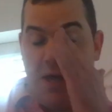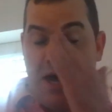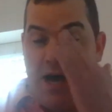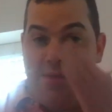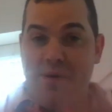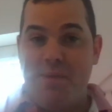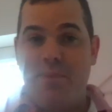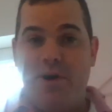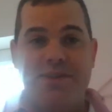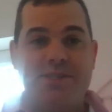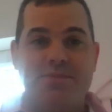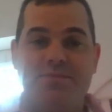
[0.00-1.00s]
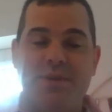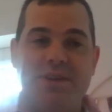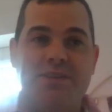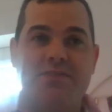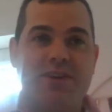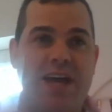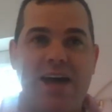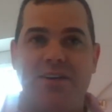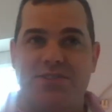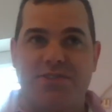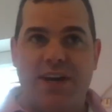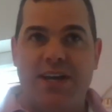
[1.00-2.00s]
My boss,
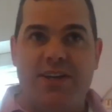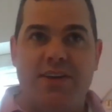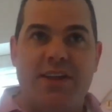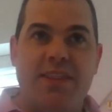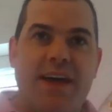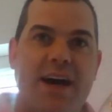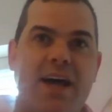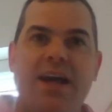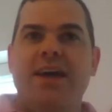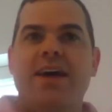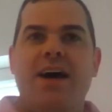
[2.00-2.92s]
Gail's great at doing that.